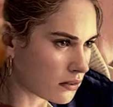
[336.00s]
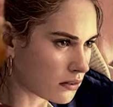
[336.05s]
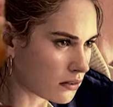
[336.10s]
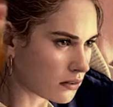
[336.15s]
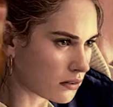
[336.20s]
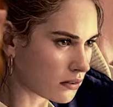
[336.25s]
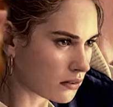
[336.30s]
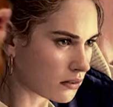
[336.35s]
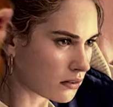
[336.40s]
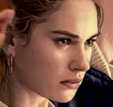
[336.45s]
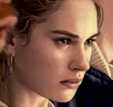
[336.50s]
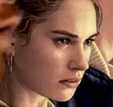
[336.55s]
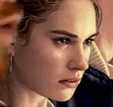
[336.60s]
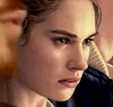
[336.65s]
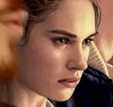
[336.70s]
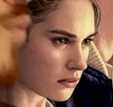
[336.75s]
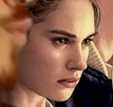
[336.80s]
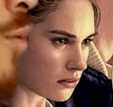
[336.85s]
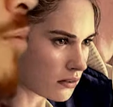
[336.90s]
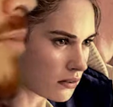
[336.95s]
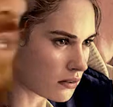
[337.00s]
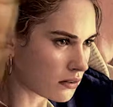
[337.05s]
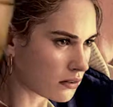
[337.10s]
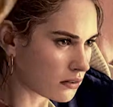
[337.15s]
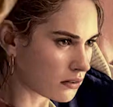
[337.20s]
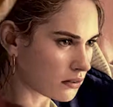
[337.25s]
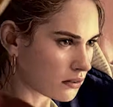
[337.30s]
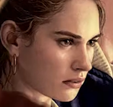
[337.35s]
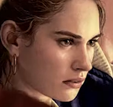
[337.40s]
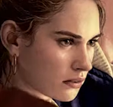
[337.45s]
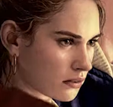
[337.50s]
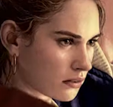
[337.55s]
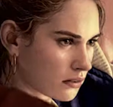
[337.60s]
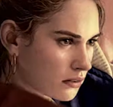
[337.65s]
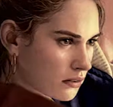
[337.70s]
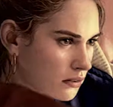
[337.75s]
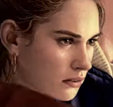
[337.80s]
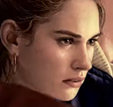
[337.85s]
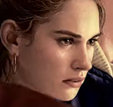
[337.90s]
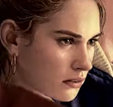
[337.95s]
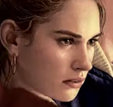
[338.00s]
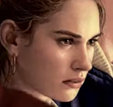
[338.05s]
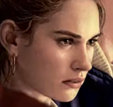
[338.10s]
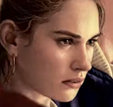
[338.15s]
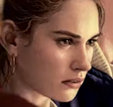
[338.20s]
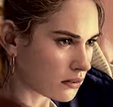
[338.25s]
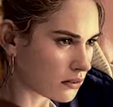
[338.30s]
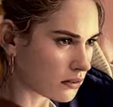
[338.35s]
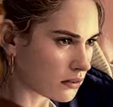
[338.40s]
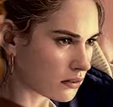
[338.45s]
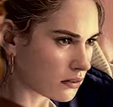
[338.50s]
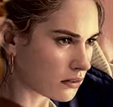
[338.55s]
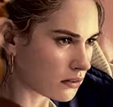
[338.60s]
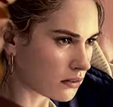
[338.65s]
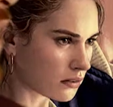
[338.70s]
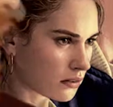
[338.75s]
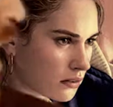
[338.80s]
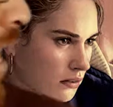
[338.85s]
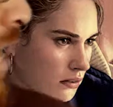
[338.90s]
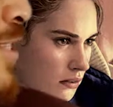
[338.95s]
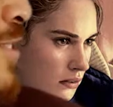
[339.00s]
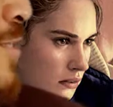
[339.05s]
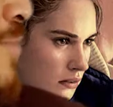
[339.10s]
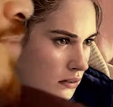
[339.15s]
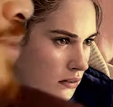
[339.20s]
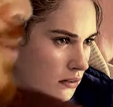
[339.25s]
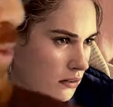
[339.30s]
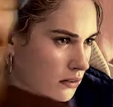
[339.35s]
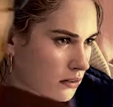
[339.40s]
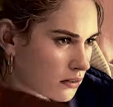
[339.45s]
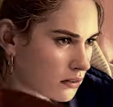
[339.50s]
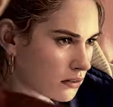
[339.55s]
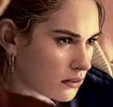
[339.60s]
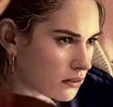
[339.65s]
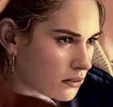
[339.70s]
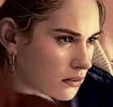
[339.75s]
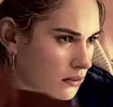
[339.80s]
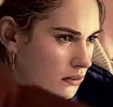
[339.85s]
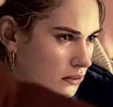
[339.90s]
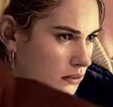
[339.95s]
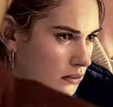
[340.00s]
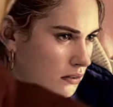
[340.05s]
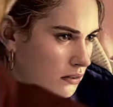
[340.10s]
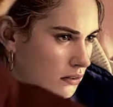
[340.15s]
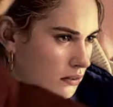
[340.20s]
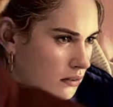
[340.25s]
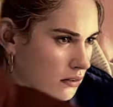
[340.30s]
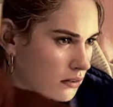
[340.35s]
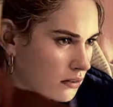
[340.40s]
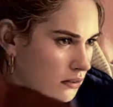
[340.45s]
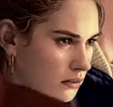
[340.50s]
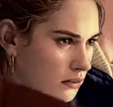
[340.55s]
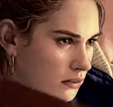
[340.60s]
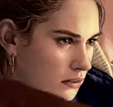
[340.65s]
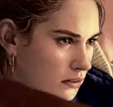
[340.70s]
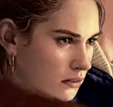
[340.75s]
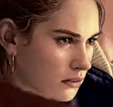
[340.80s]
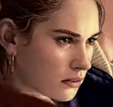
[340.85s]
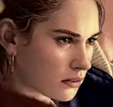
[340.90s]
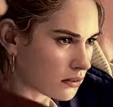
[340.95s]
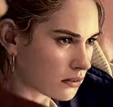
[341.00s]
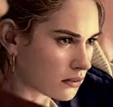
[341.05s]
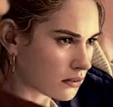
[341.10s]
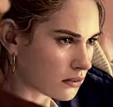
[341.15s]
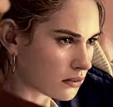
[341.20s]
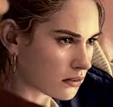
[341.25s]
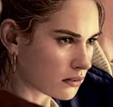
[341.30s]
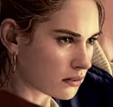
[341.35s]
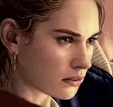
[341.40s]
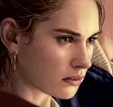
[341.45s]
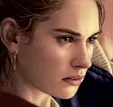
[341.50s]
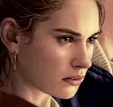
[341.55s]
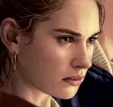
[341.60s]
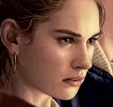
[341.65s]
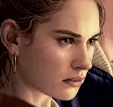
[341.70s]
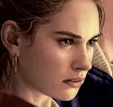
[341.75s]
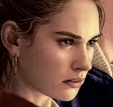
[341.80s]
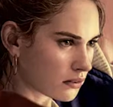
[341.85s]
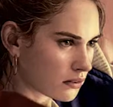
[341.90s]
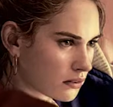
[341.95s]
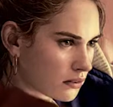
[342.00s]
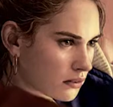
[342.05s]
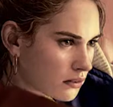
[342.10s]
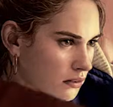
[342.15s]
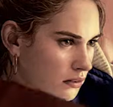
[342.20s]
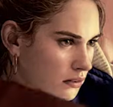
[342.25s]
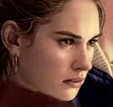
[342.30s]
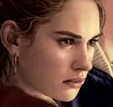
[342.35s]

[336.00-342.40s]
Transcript: No words are spoken by the person on screen.